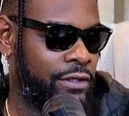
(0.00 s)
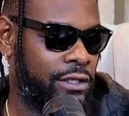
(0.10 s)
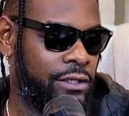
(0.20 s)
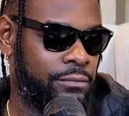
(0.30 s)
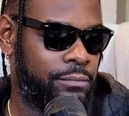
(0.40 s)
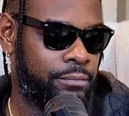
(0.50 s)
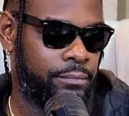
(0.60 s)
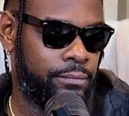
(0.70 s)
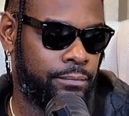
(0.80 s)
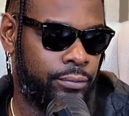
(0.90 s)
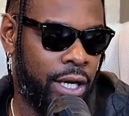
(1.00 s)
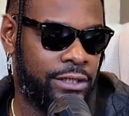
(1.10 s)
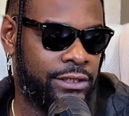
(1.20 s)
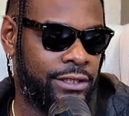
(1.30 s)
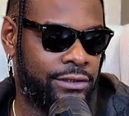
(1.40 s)
in the
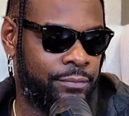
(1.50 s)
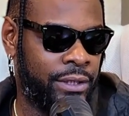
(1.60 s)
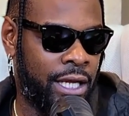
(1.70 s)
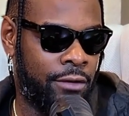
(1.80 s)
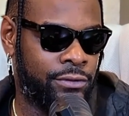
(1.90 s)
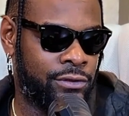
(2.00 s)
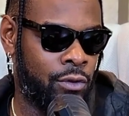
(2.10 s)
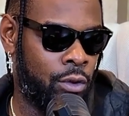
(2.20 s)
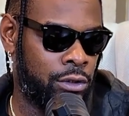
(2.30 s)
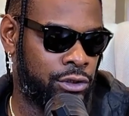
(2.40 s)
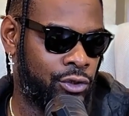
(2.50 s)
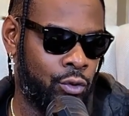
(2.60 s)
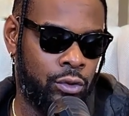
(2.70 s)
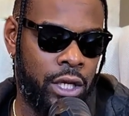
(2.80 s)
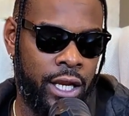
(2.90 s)
projects, but I was going to
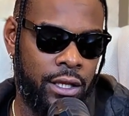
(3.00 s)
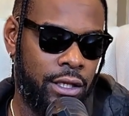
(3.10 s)
school. And